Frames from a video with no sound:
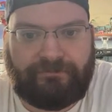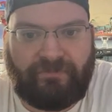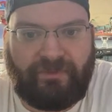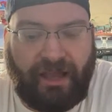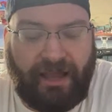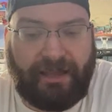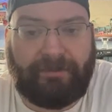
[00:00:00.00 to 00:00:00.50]

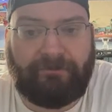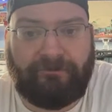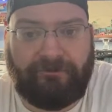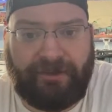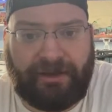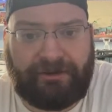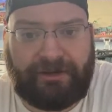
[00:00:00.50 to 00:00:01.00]
I am
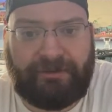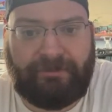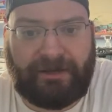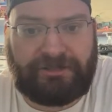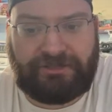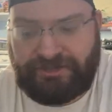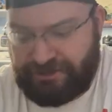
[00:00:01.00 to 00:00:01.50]
very
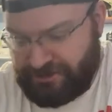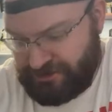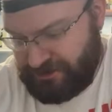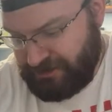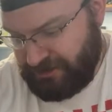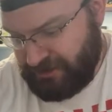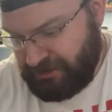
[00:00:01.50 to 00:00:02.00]
much
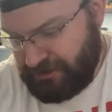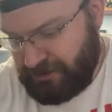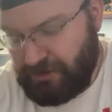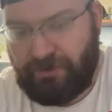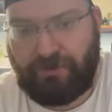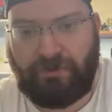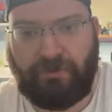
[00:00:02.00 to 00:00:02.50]

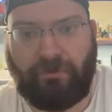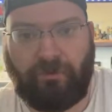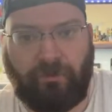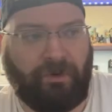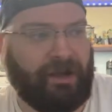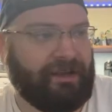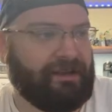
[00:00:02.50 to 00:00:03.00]

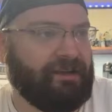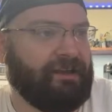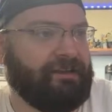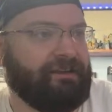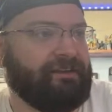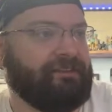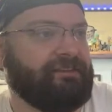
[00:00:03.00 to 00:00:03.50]
white
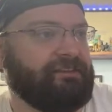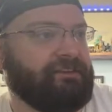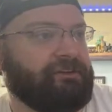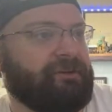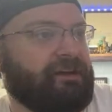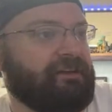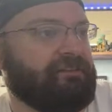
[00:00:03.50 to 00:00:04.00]
and in the
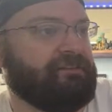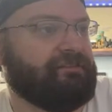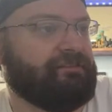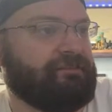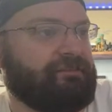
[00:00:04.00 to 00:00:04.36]
US.